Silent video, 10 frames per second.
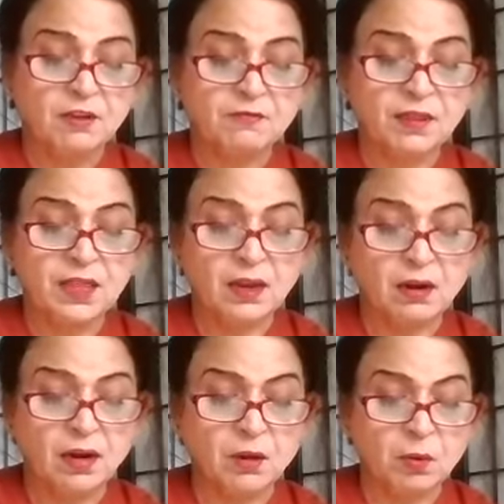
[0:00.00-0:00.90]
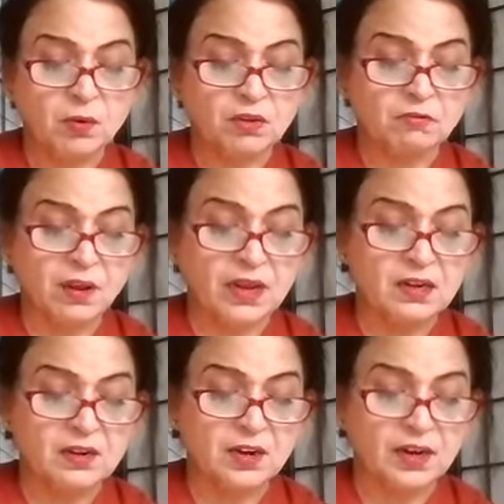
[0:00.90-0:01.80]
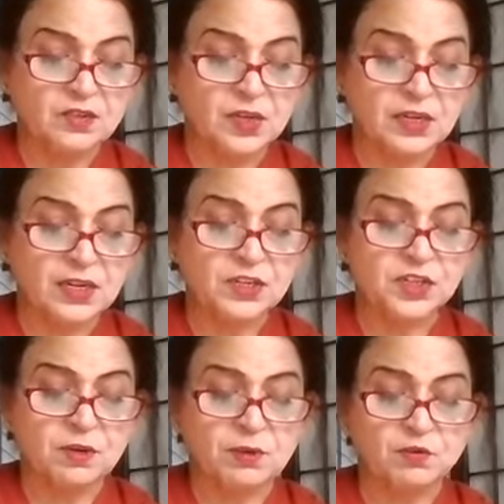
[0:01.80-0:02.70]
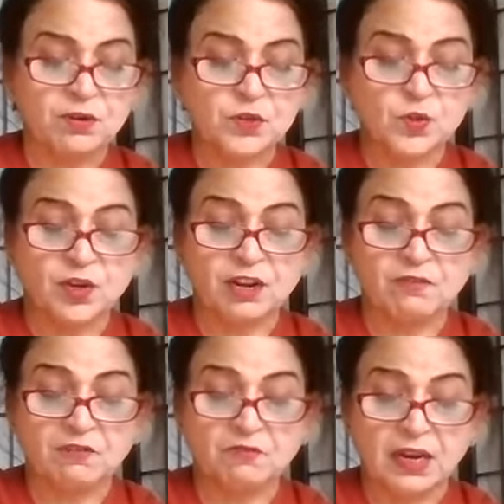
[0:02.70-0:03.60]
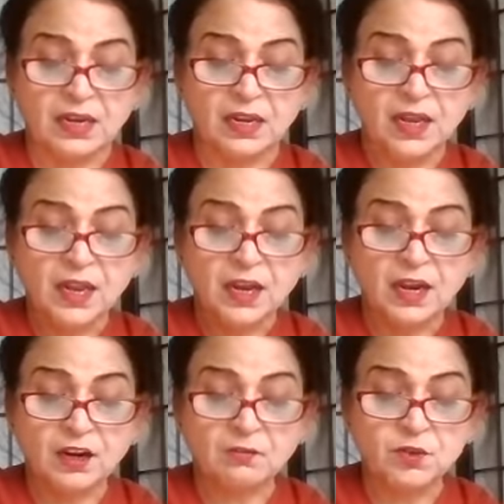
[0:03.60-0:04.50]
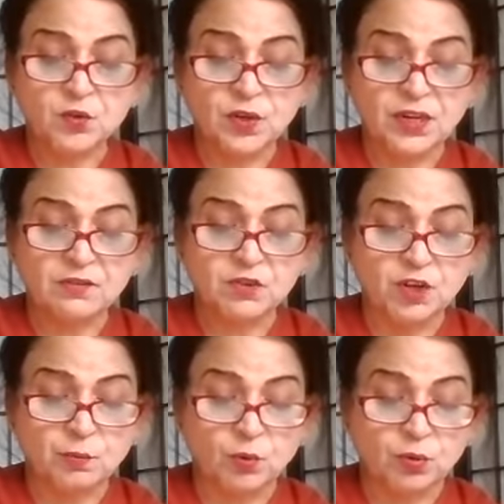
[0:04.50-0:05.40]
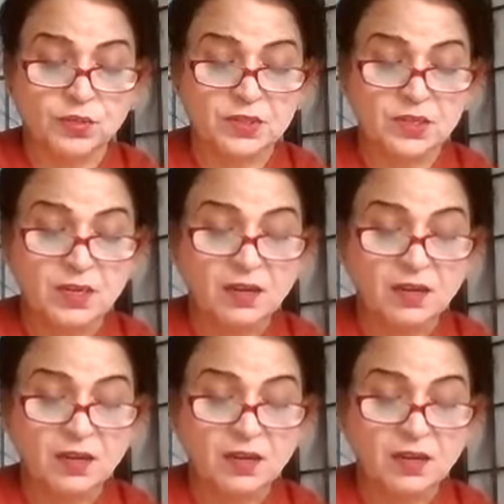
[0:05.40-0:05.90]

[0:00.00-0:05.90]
When they heard about the final reconciliation between Sugriv and Vali and of Sugriv's remorse,